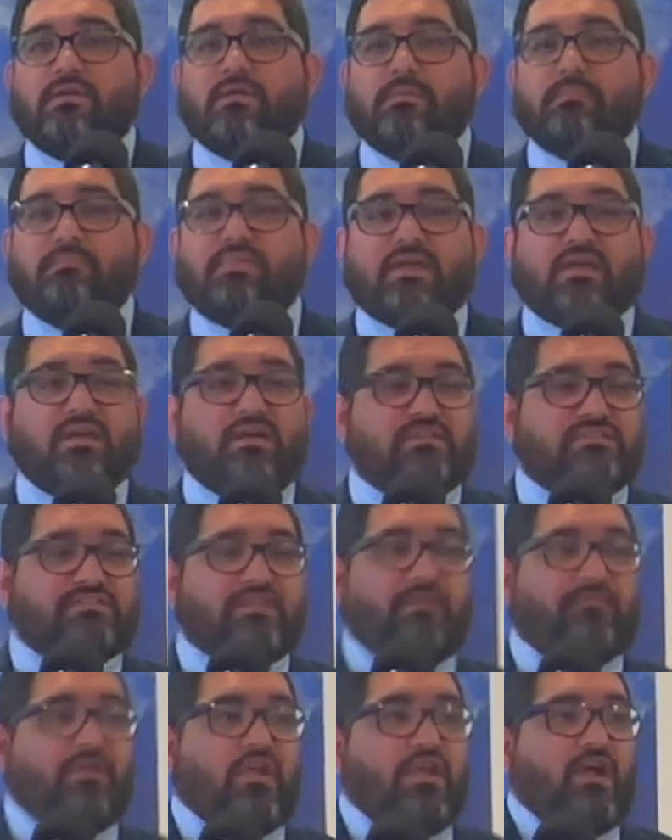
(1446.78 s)
because
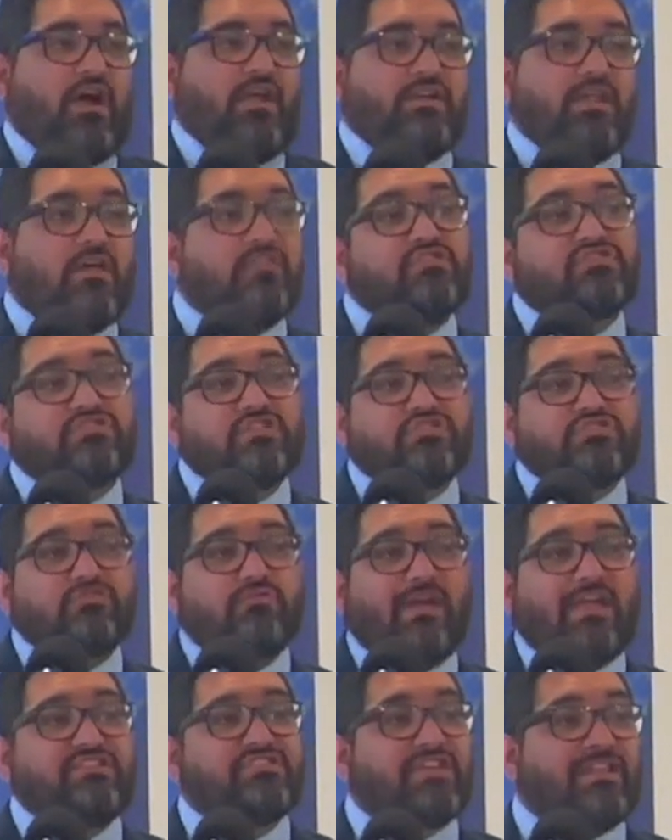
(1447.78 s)
of another
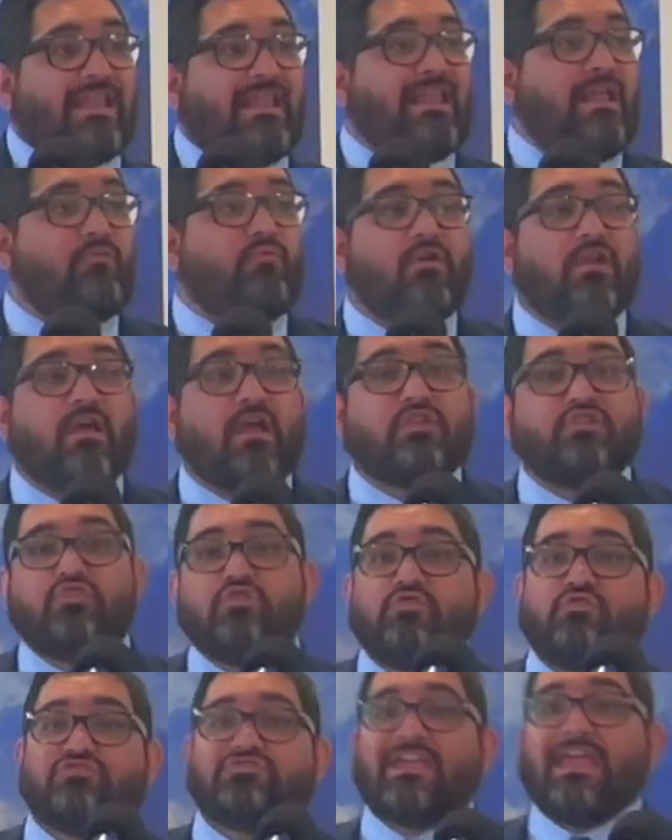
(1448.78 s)
situation, and it went on, you
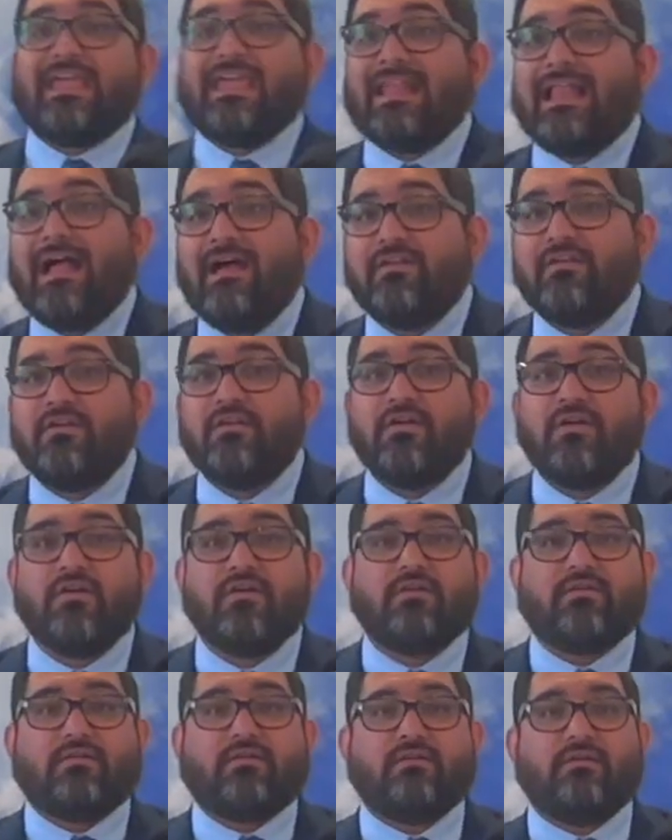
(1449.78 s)
know, taking out on
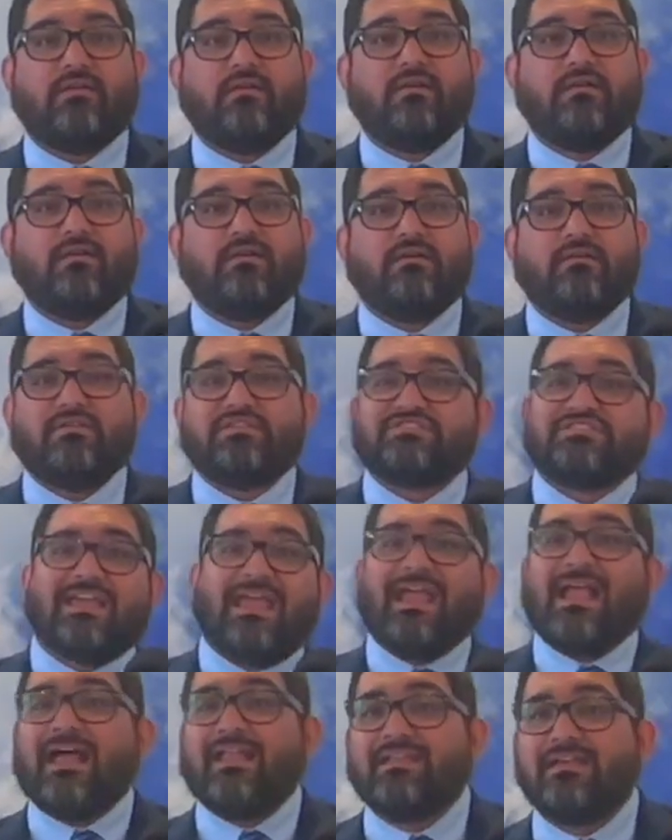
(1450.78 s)
her. But she
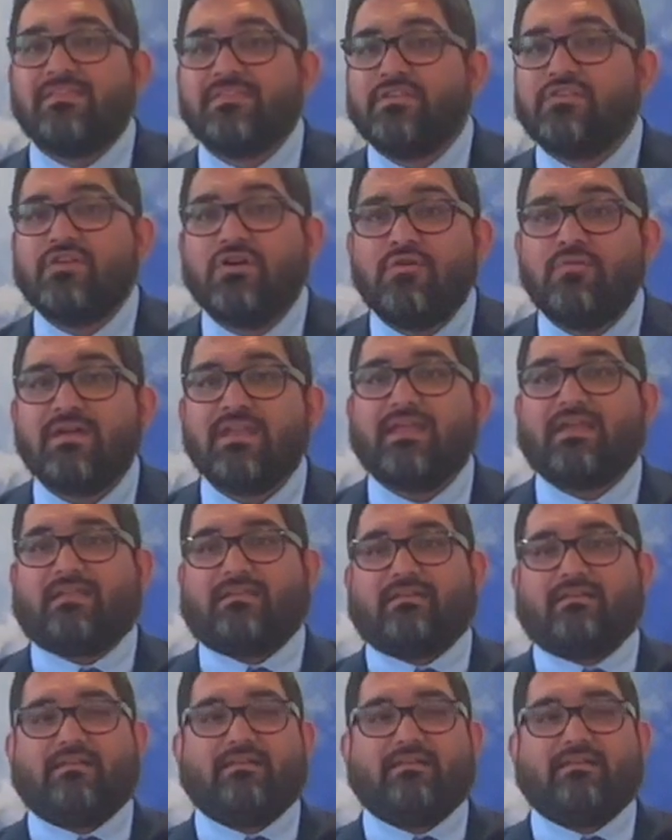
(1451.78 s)
ain't got nothing to do with it.